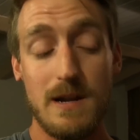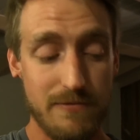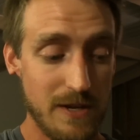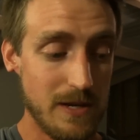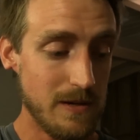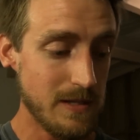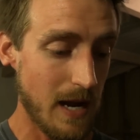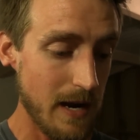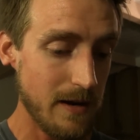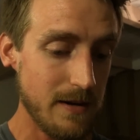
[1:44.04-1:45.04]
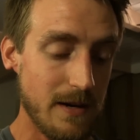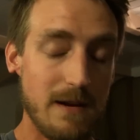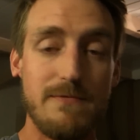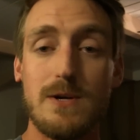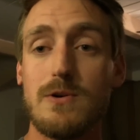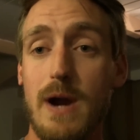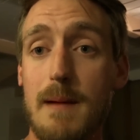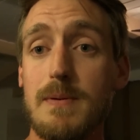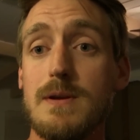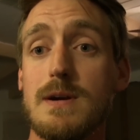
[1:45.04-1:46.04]
You're gonna feel tired, you're gonna feel
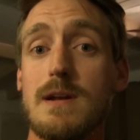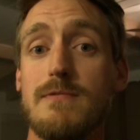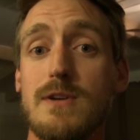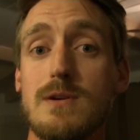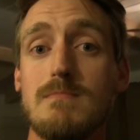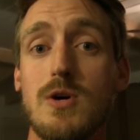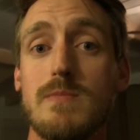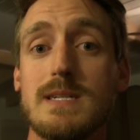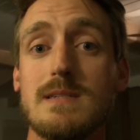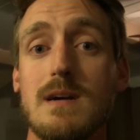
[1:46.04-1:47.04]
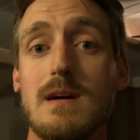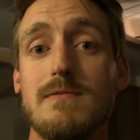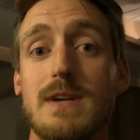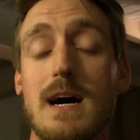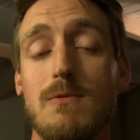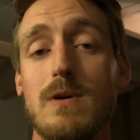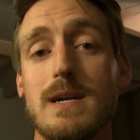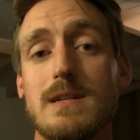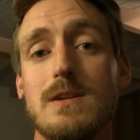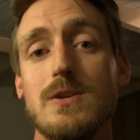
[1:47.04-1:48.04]
crappy, you're gonna feel moments of not
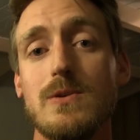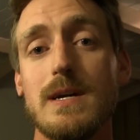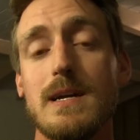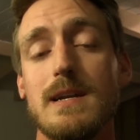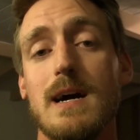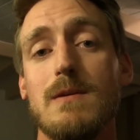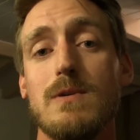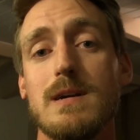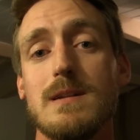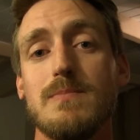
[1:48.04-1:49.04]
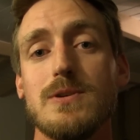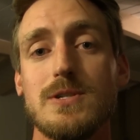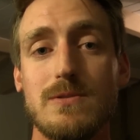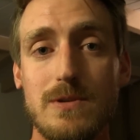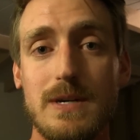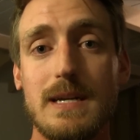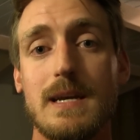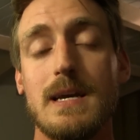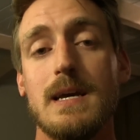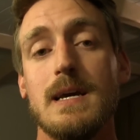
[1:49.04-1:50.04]
wanting to do it, not wanting to push through it.
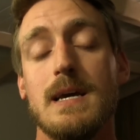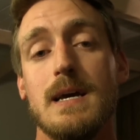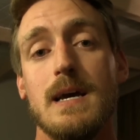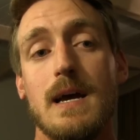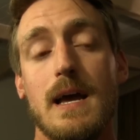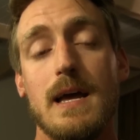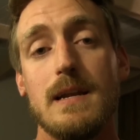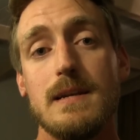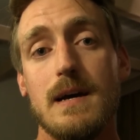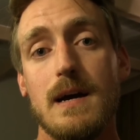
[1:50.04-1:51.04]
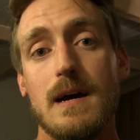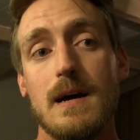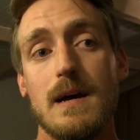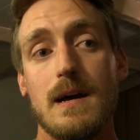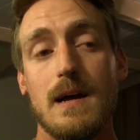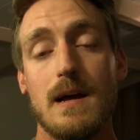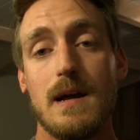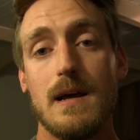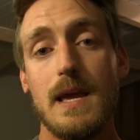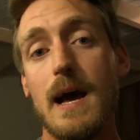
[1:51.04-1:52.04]
But it can also be incredibly
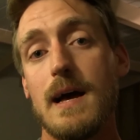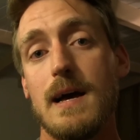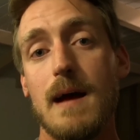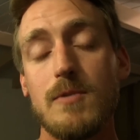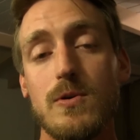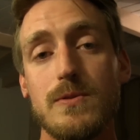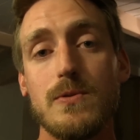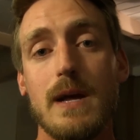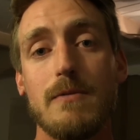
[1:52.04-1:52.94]
fun and incredibly